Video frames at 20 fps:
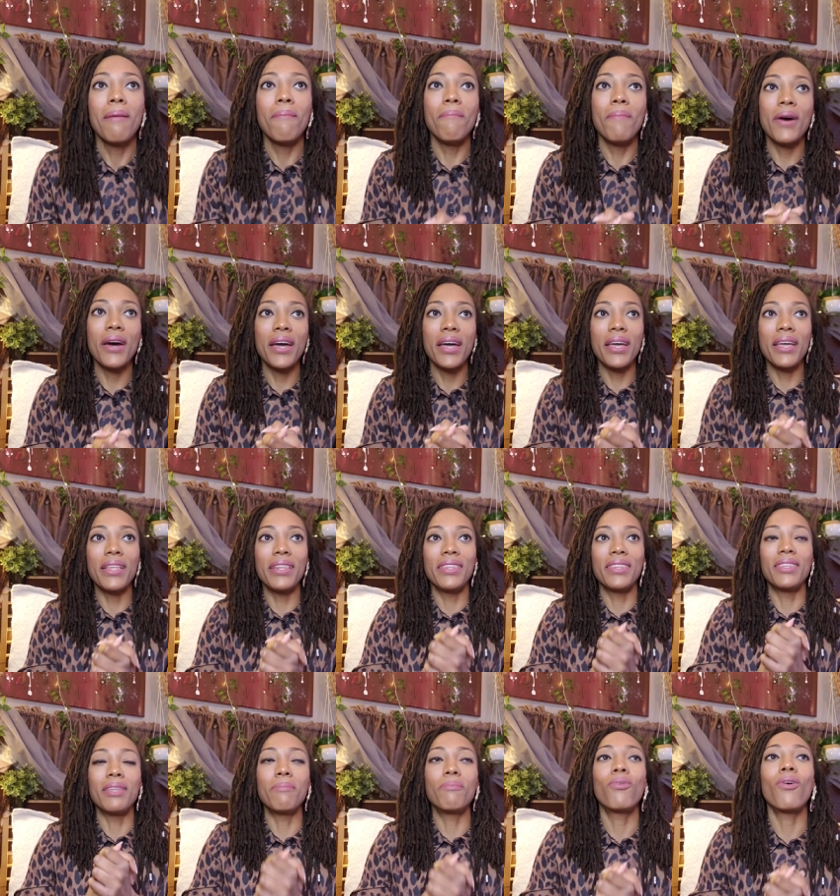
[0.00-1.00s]
but
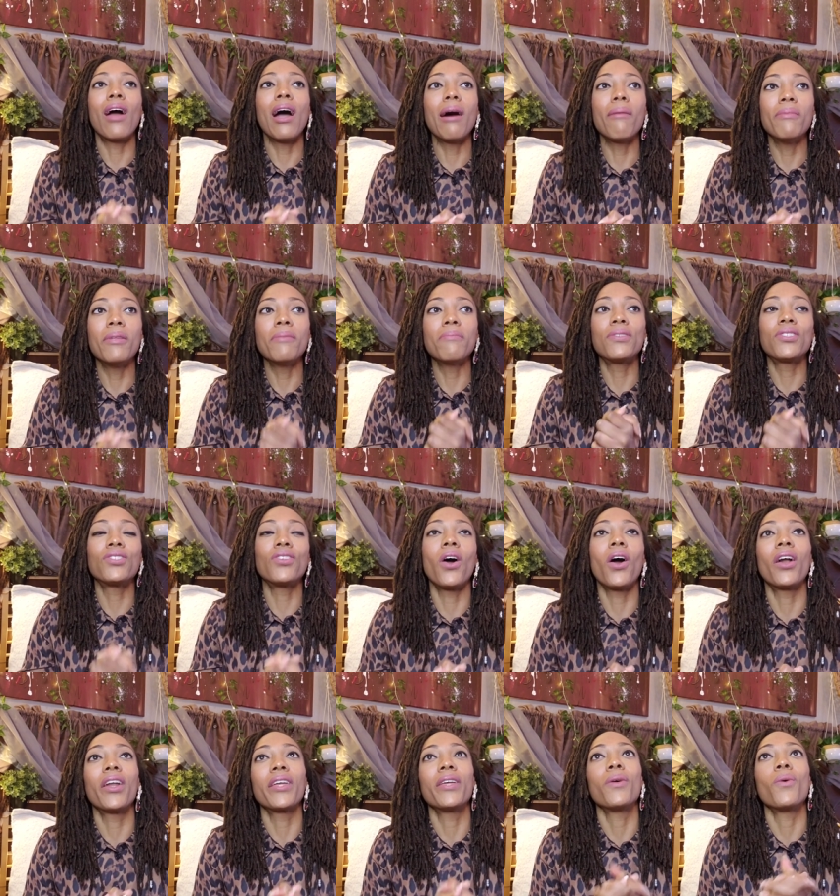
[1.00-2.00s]
the problem
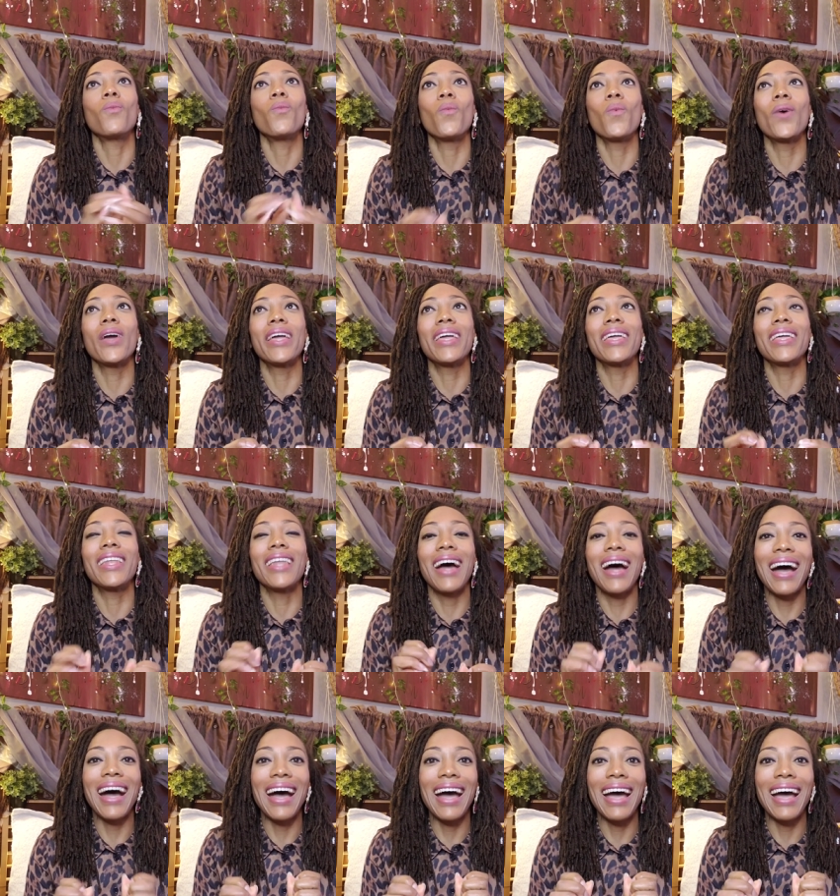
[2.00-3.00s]
started when
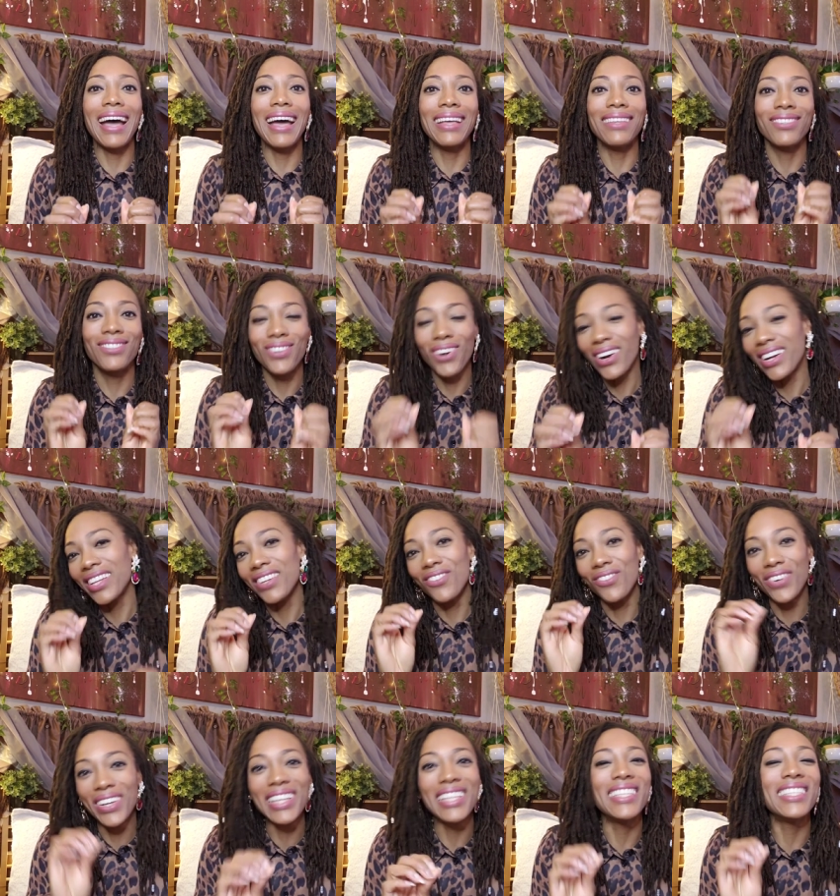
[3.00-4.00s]
I started
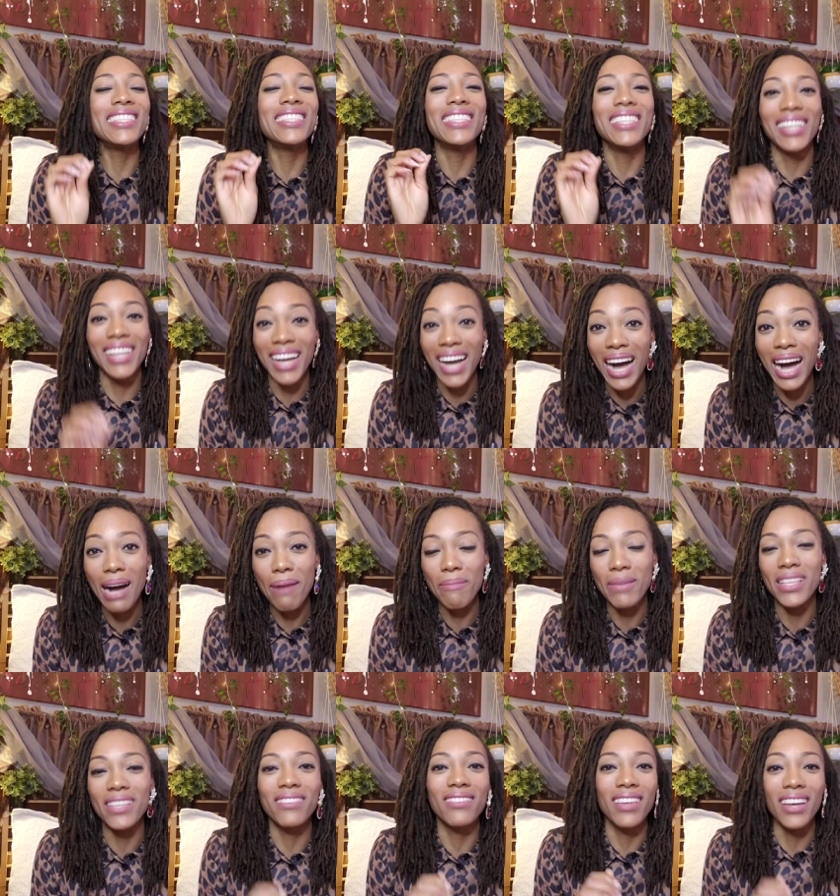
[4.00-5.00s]
reading the
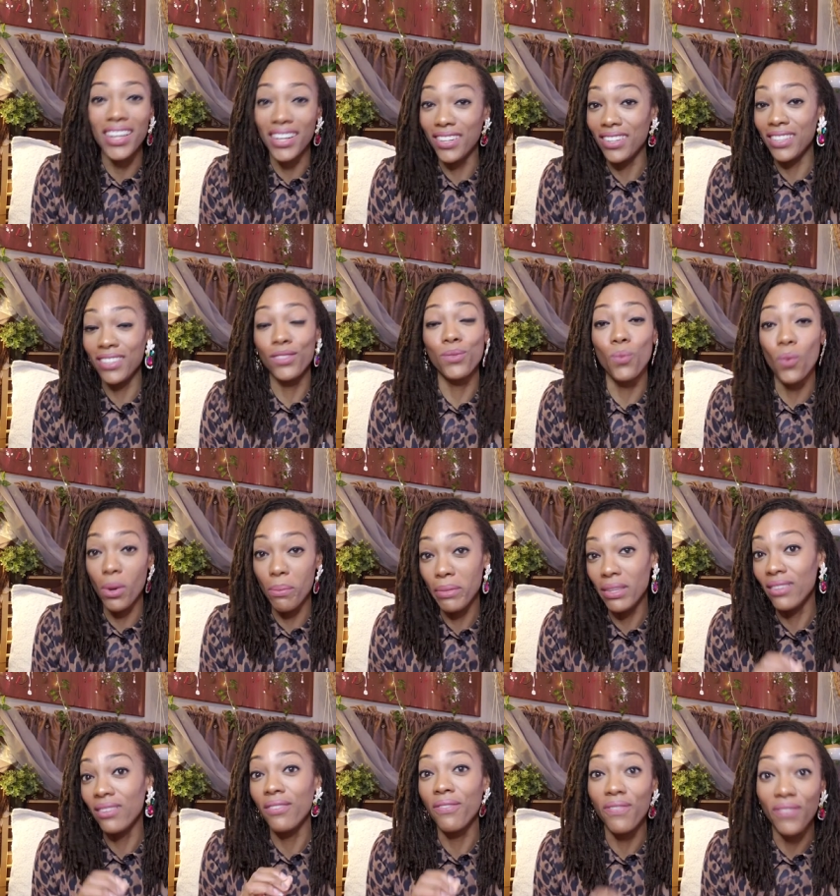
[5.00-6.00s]
comments under this
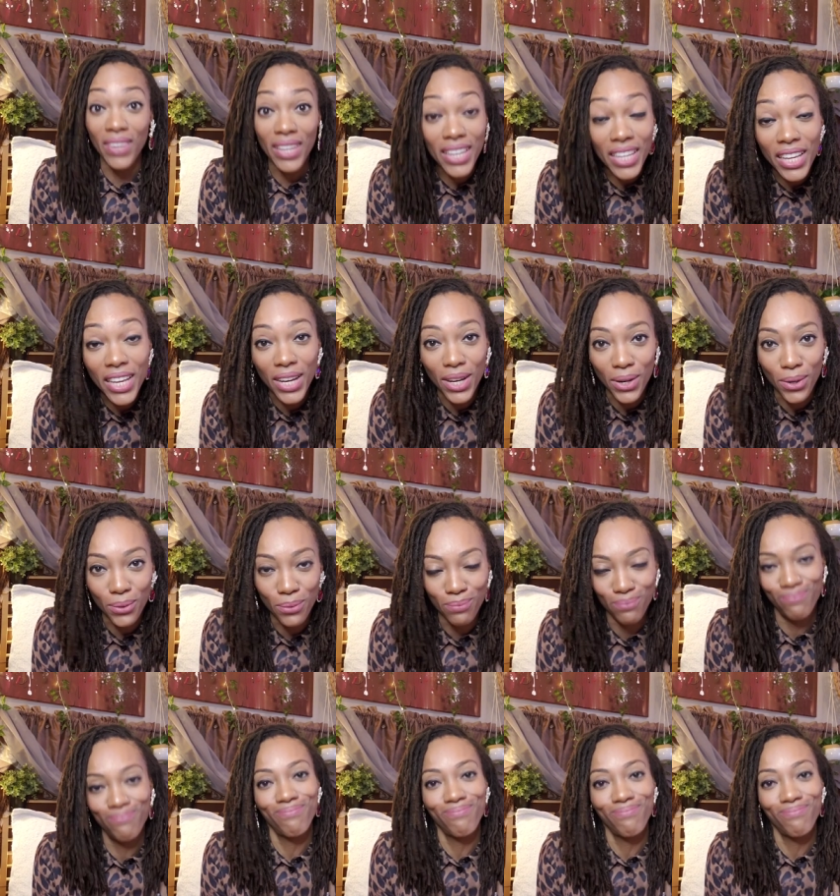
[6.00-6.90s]
woman's video.